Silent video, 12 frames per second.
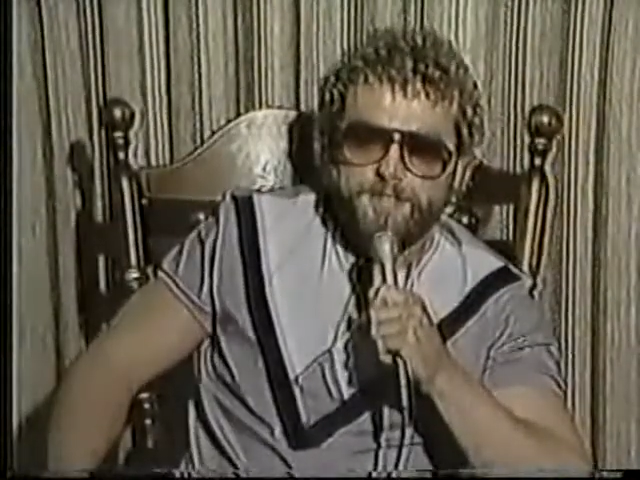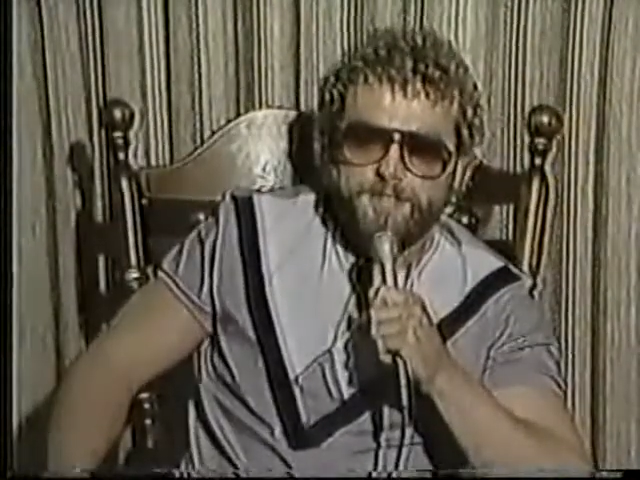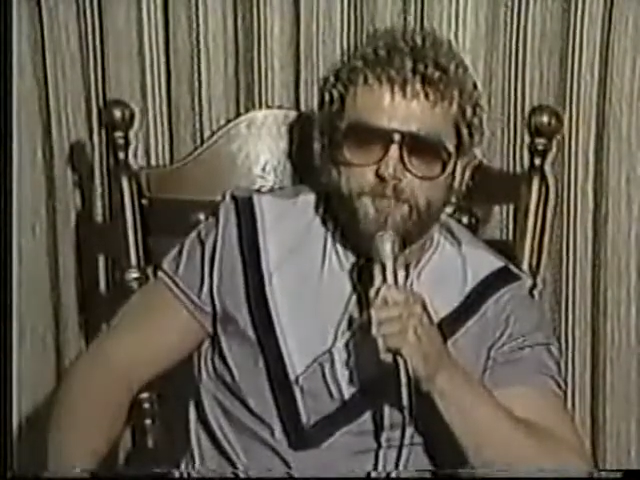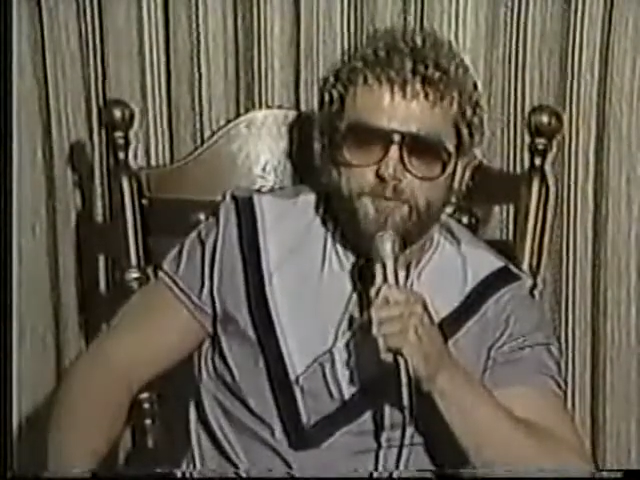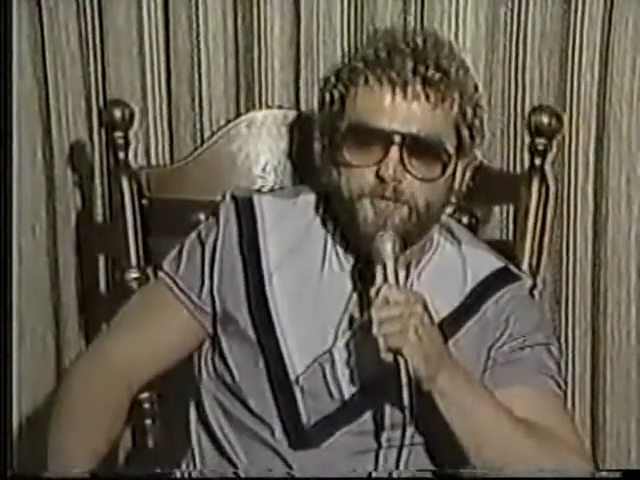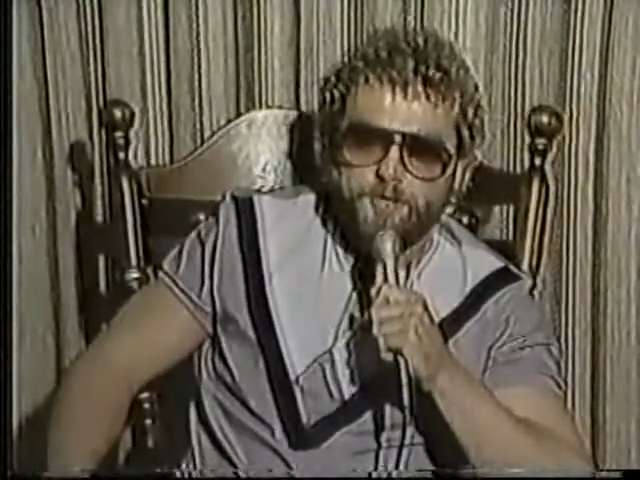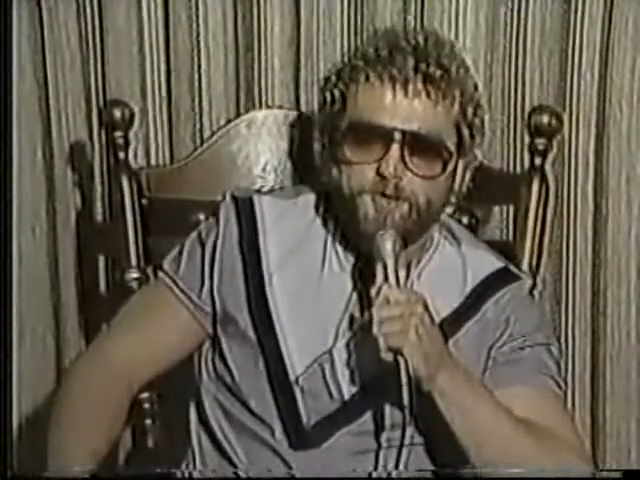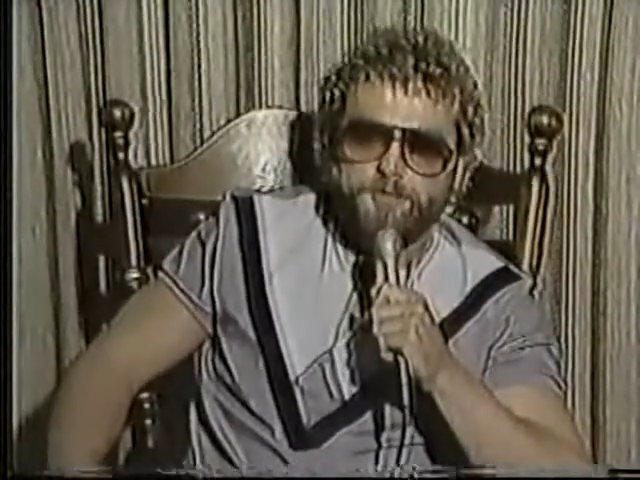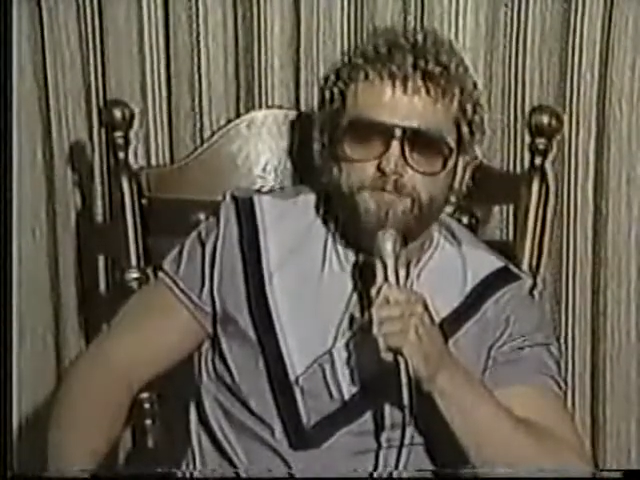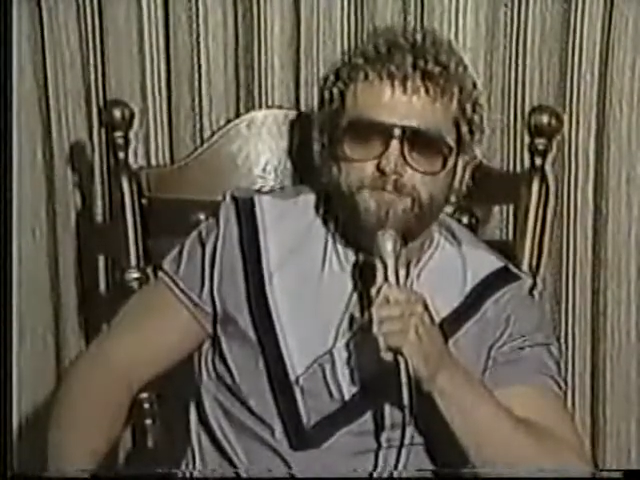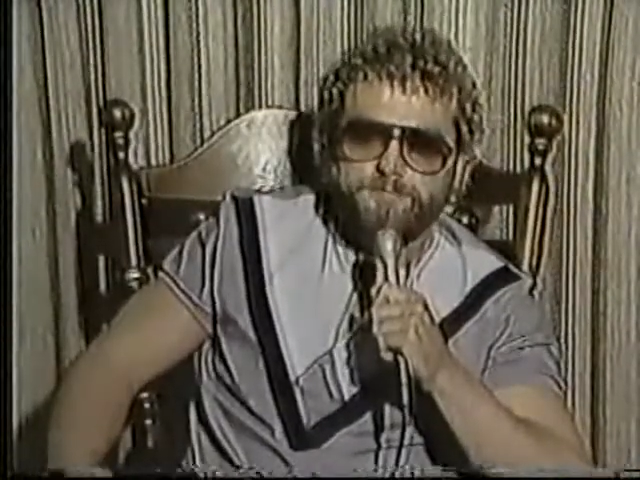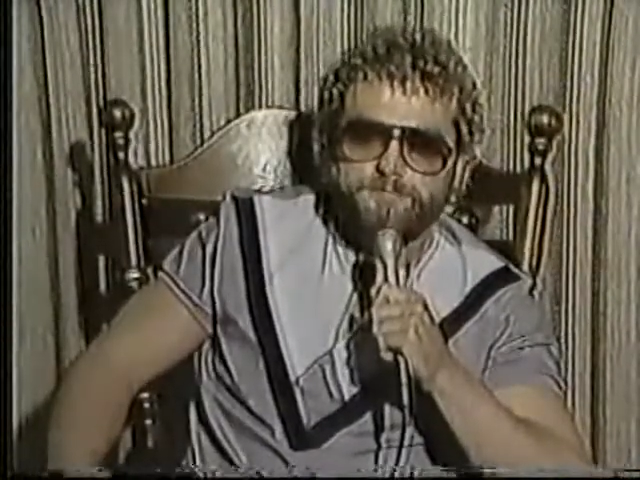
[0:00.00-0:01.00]
He went
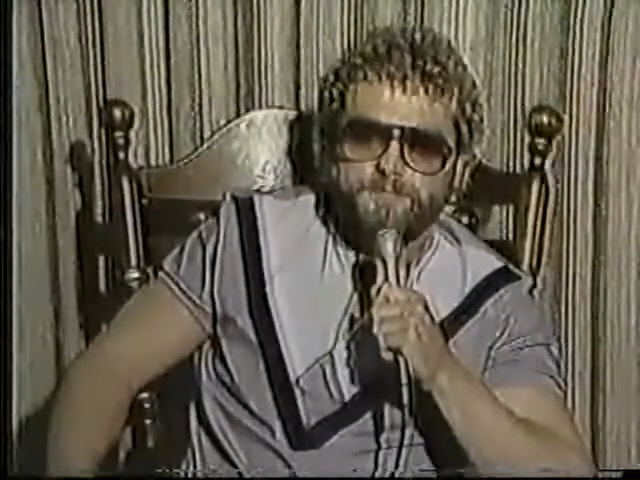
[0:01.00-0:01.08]
on,